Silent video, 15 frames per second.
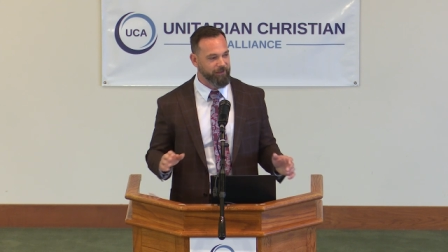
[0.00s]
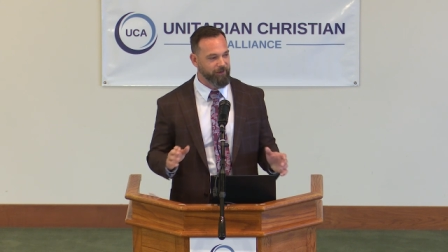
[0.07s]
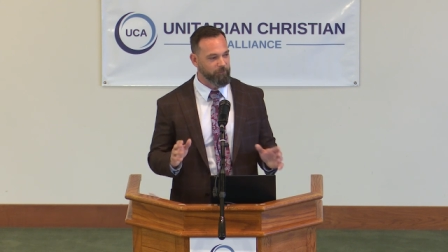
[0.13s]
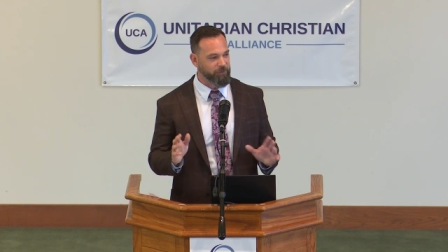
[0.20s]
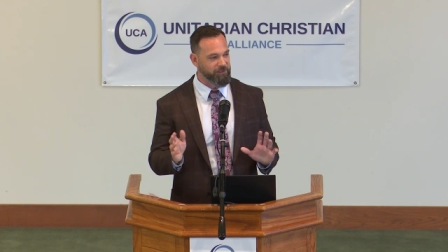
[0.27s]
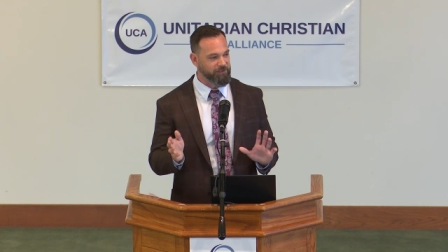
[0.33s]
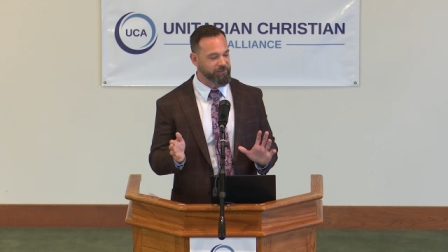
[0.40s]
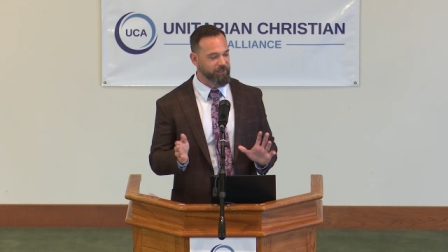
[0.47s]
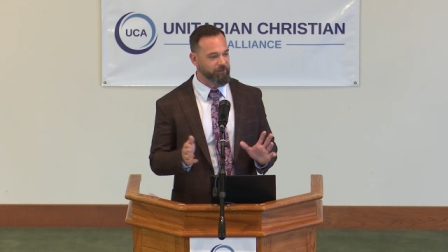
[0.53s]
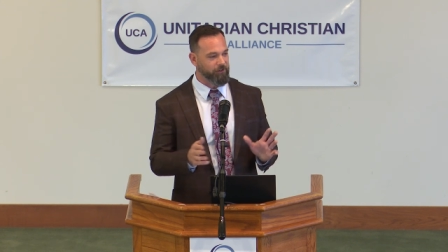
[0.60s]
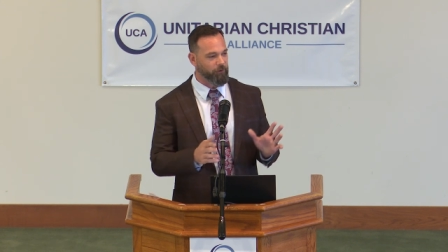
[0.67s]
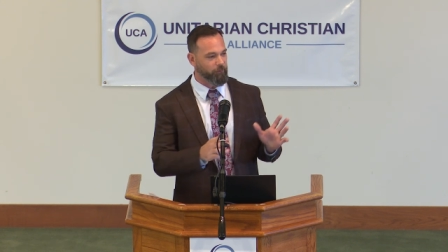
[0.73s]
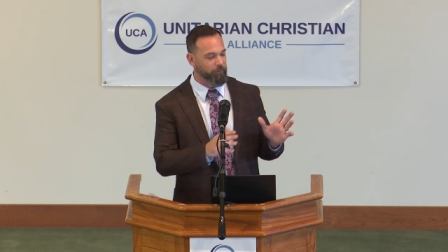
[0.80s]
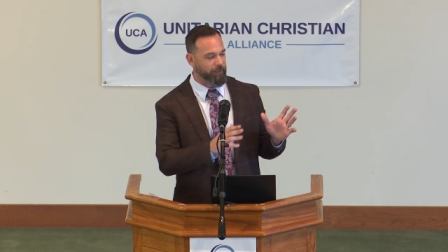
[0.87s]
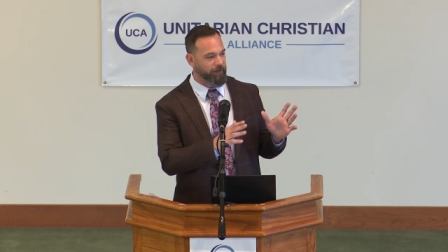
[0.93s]
That would be
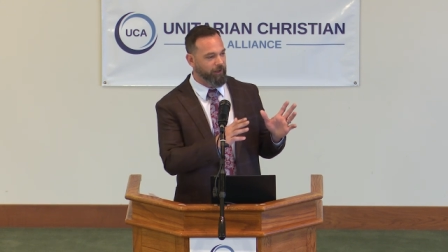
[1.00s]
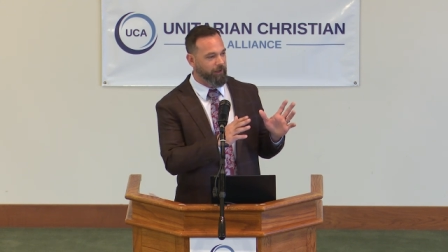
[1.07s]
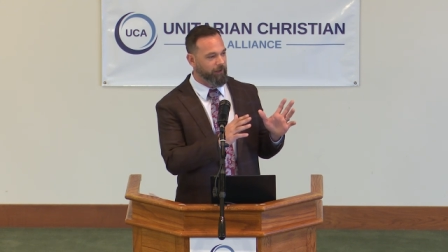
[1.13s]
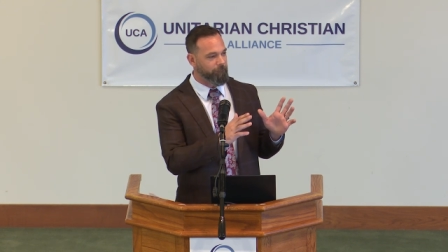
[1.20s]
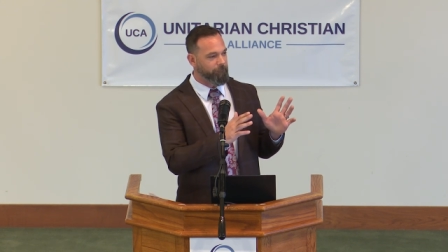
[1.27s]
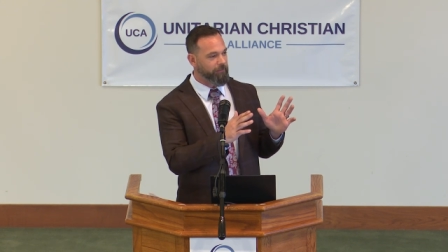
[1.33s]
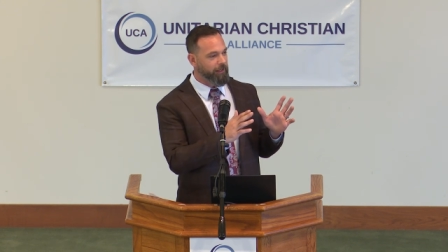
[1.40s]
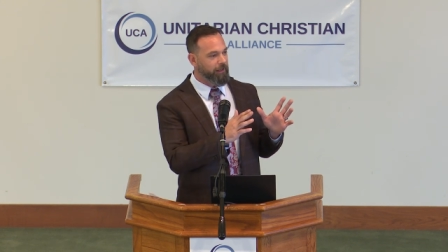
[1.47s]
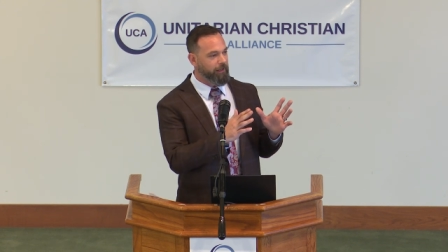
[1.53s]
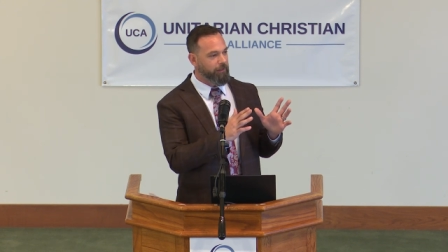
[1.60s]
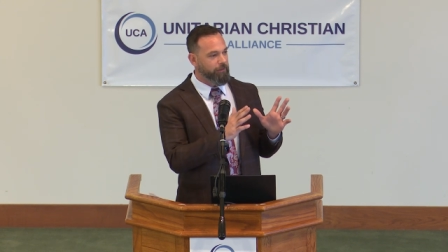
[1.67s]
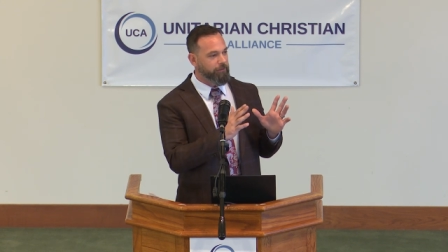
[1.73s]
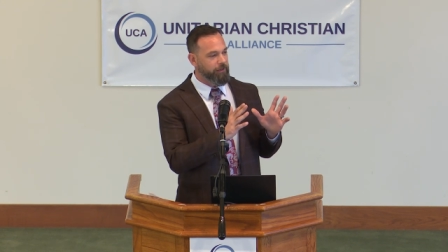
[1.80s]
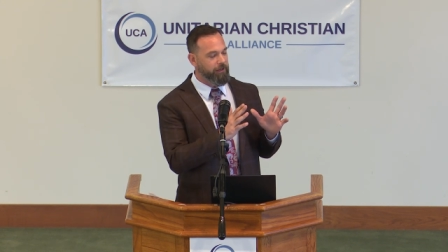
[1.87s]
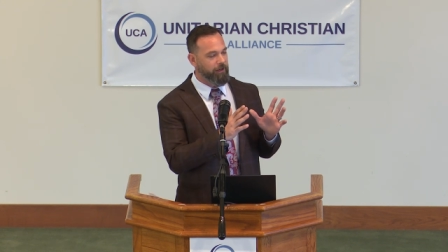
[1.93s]
hysterical. But um,
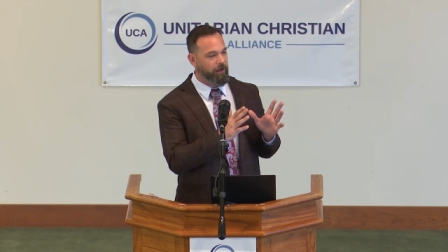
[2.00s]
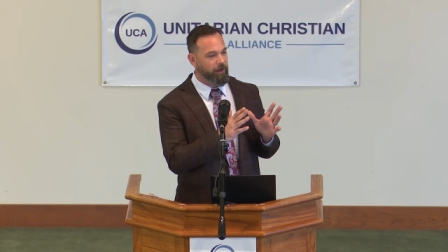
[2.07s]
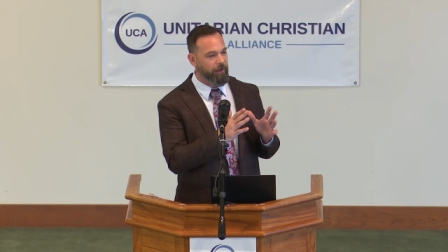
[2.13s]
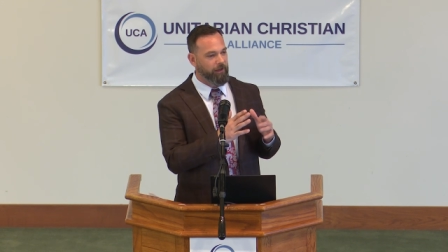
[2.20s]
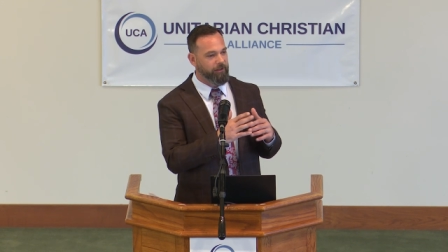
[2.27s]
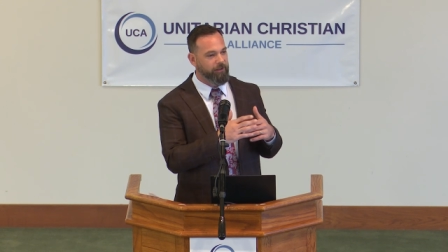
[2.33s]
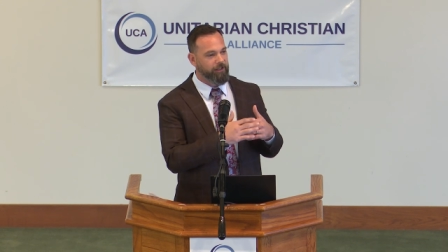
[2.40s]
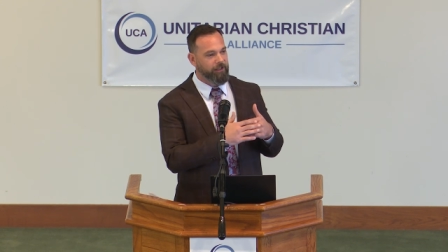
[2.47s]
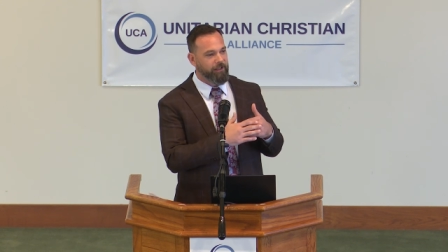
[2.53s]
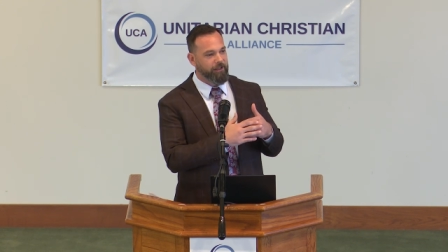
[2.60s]
the, uh,